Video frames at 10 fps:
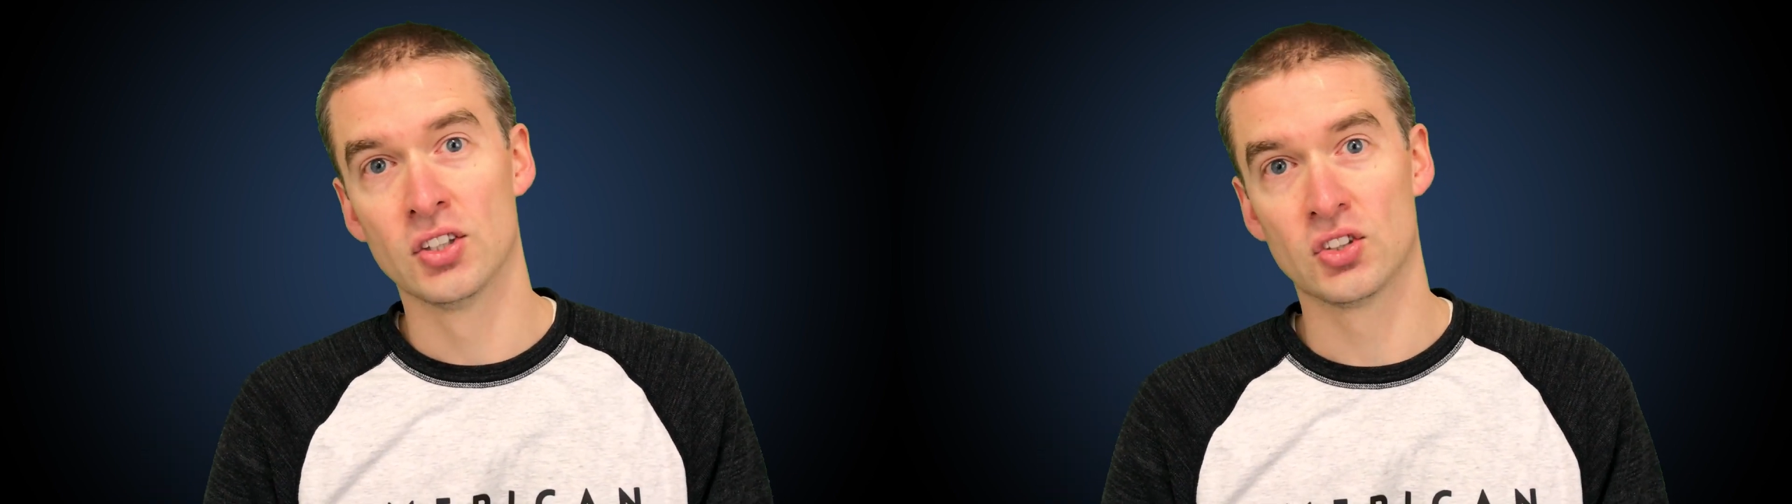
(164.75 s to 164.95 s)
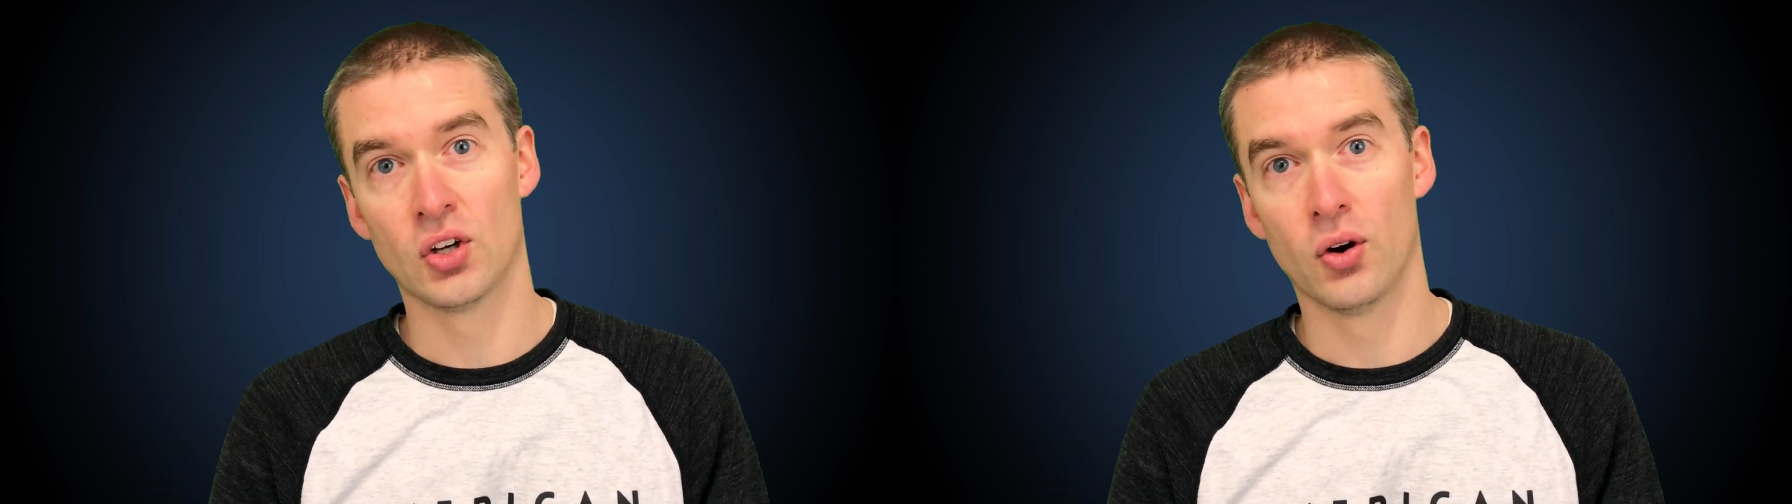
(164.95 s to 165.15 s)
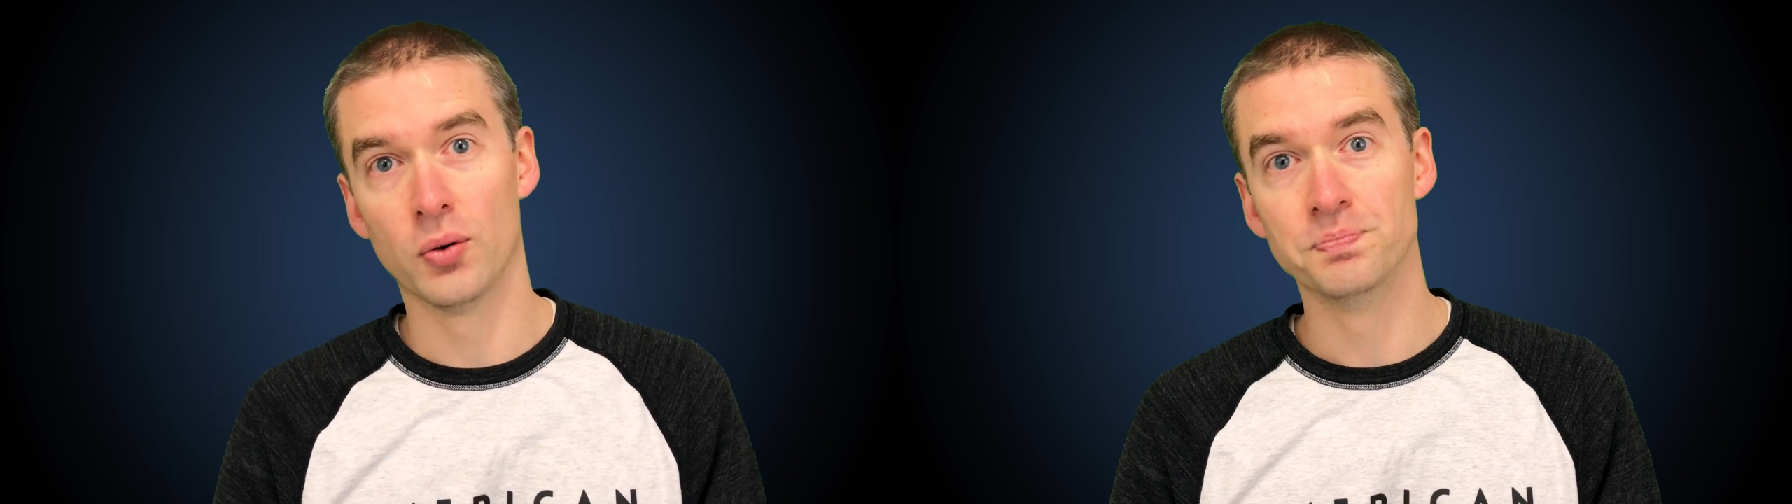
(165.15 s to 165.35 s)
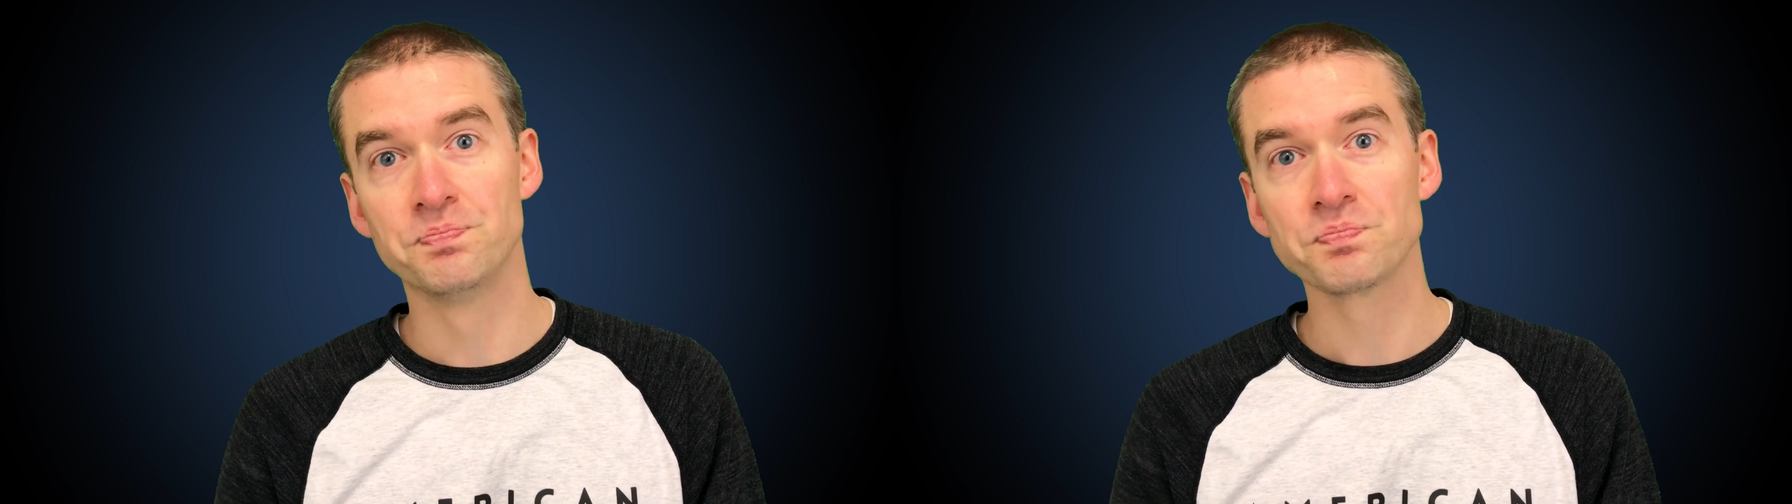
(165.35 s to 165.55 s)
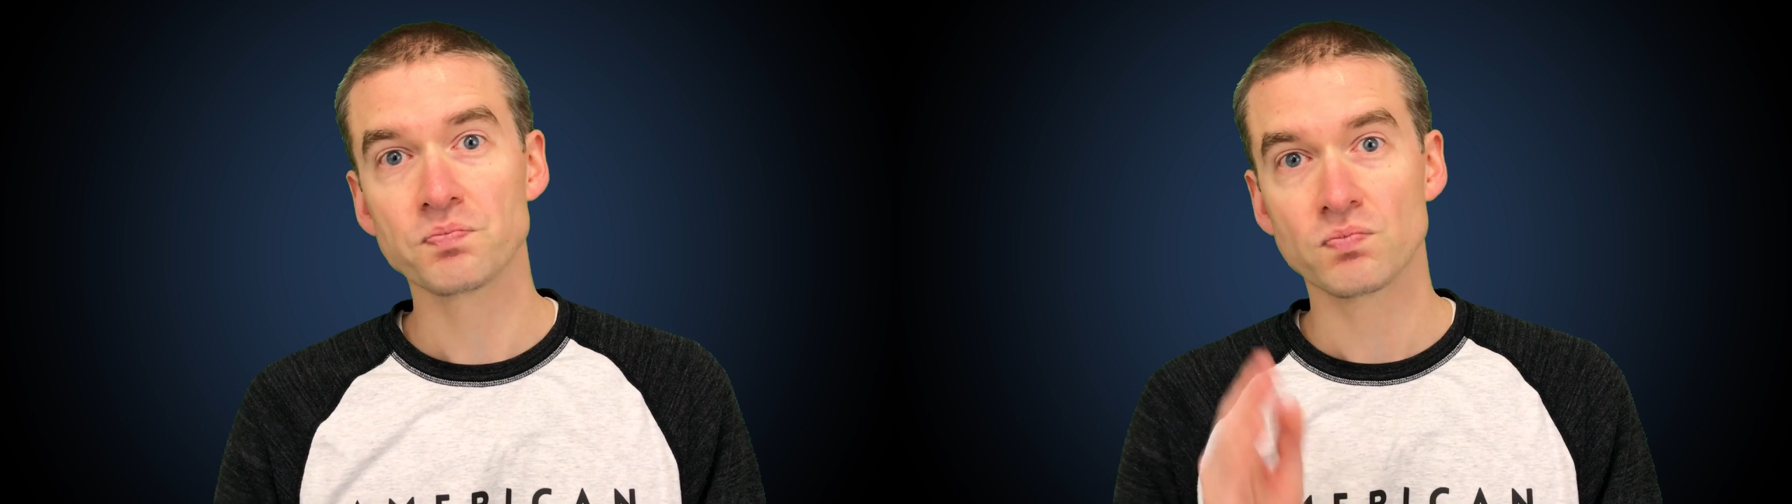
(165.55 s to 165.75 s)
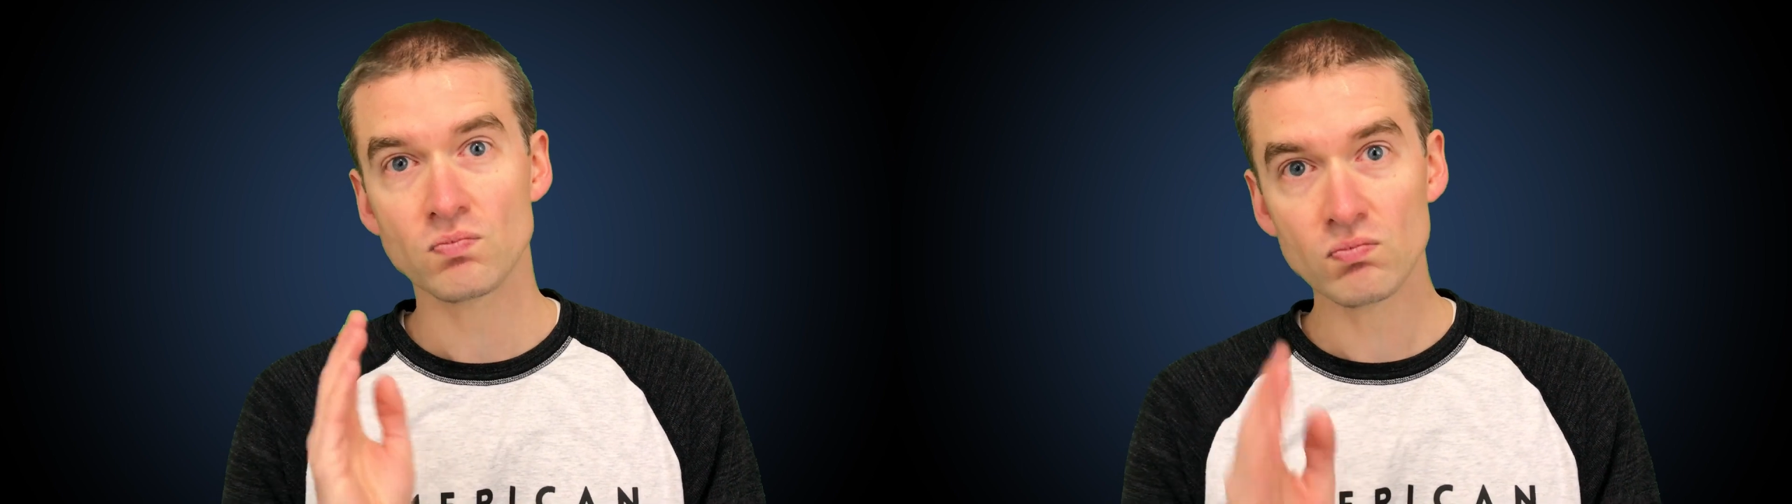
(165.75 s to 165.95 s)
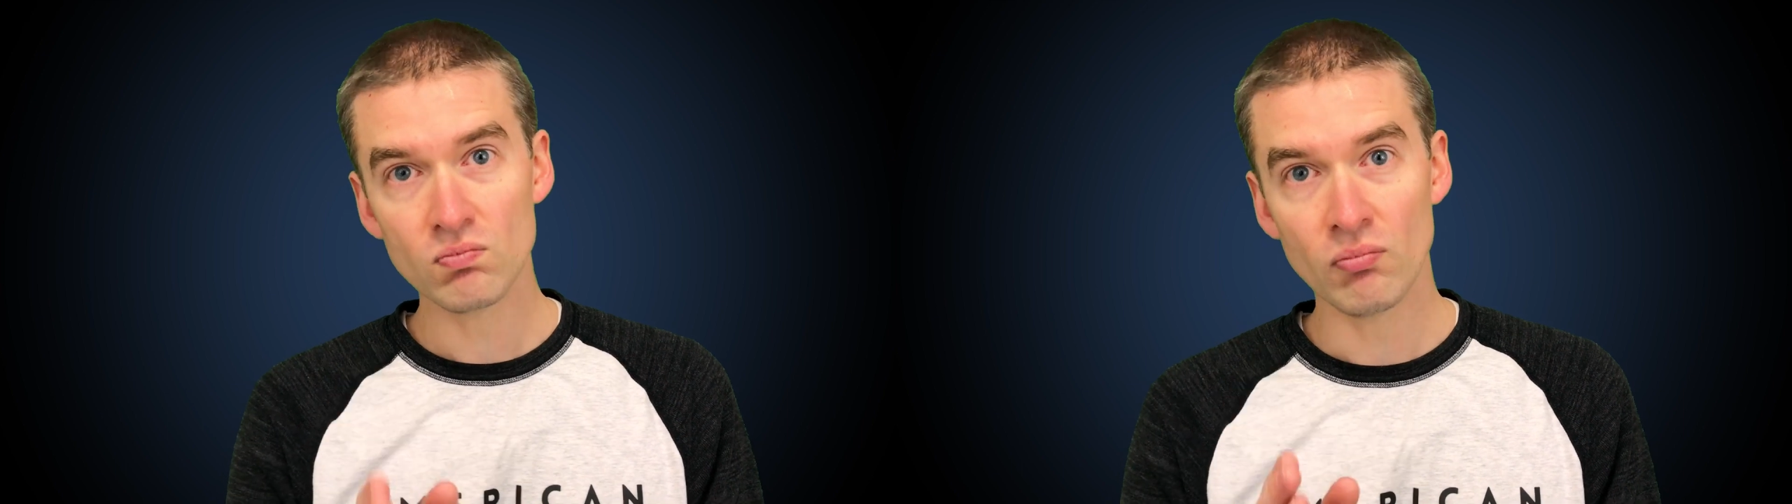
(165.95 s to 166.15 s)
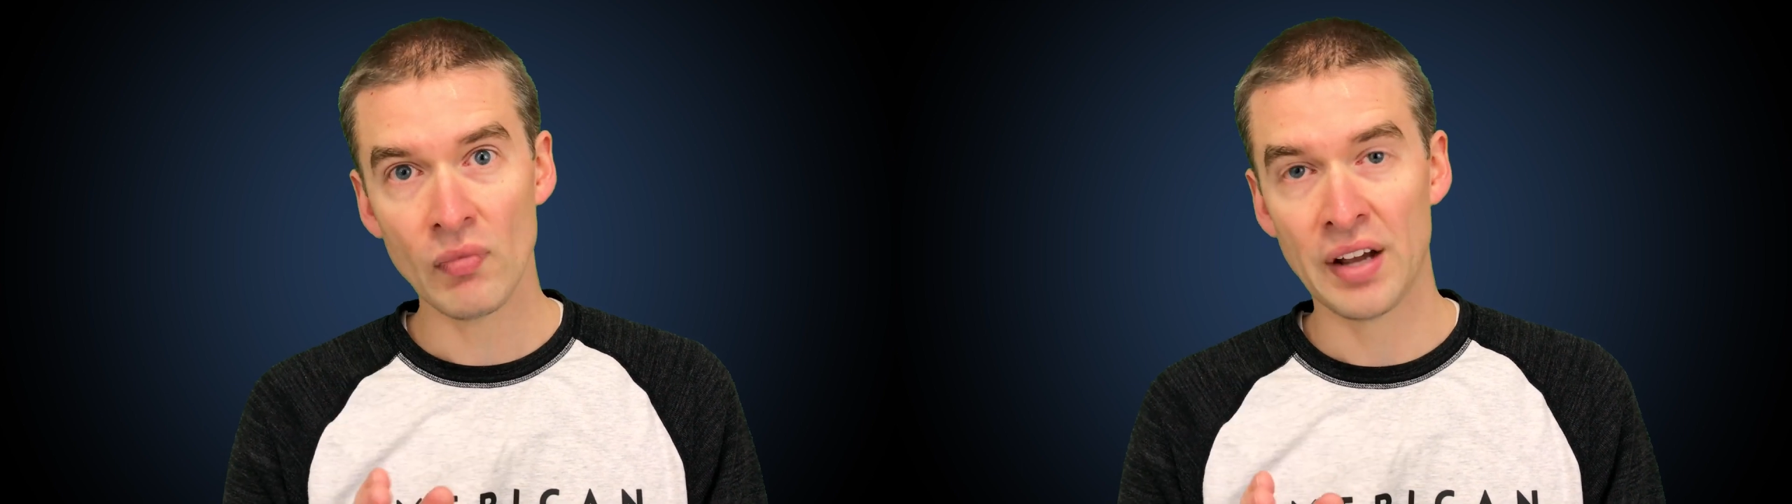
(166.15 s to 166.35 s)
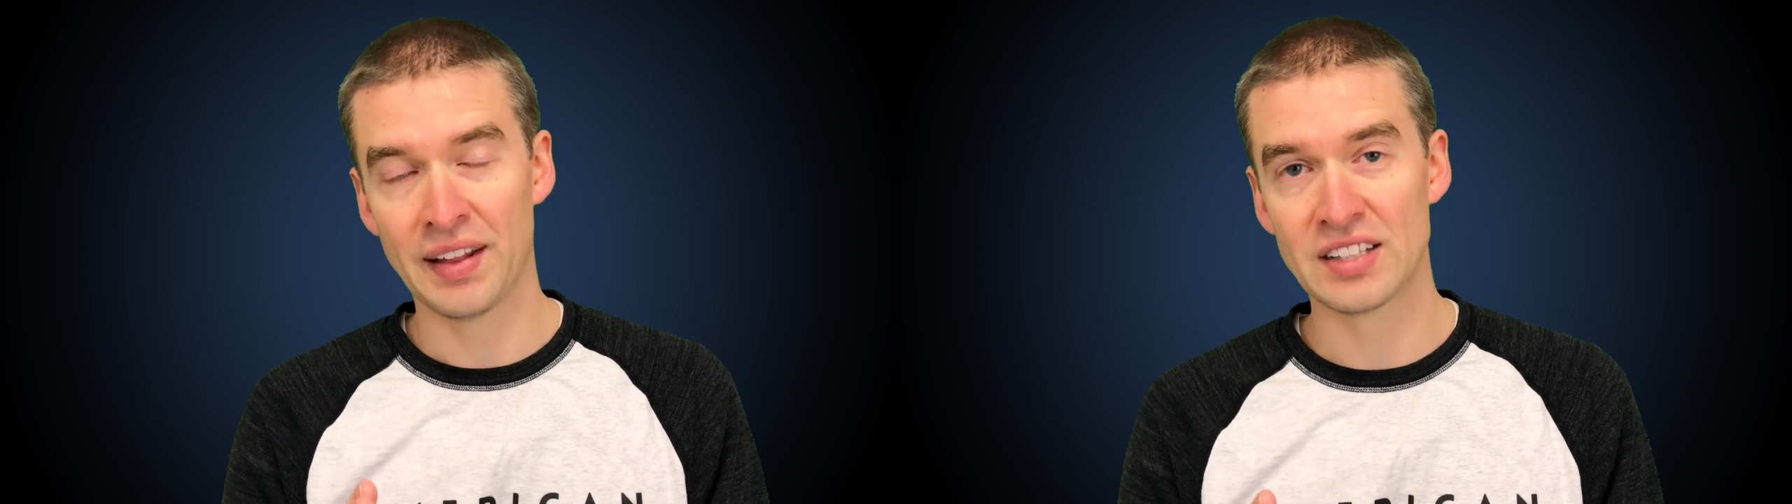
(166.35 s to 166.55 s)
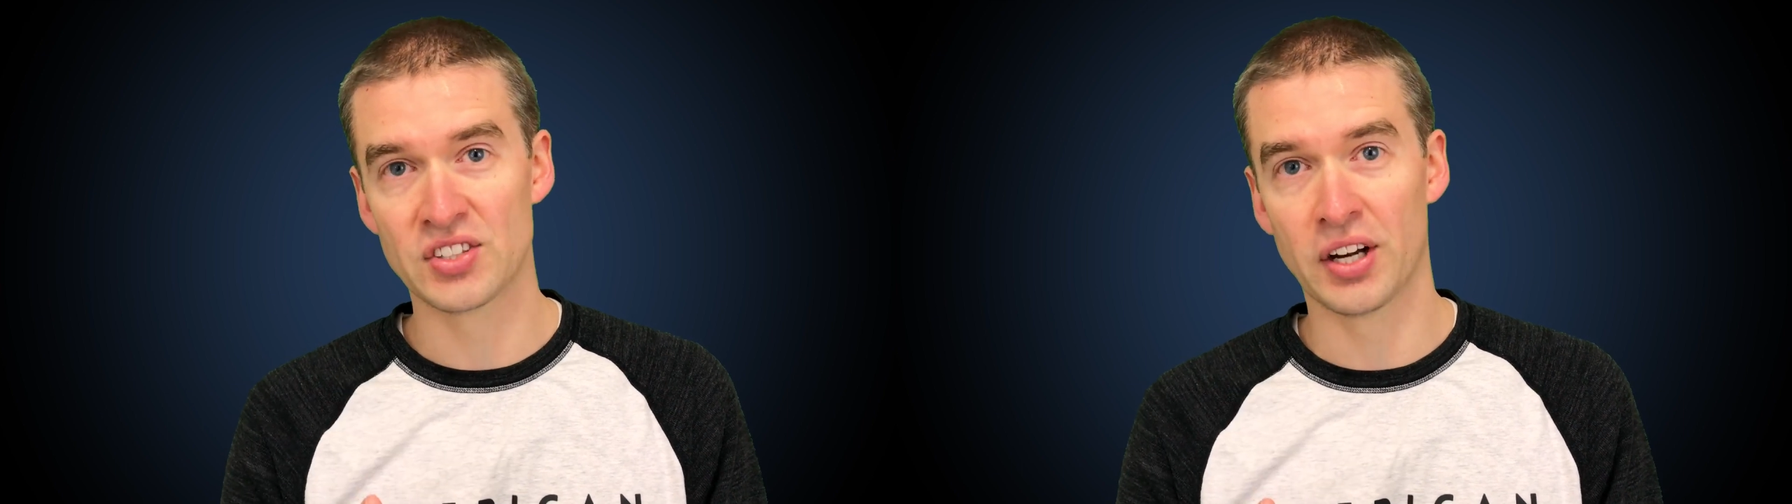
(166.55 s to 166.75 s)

So that's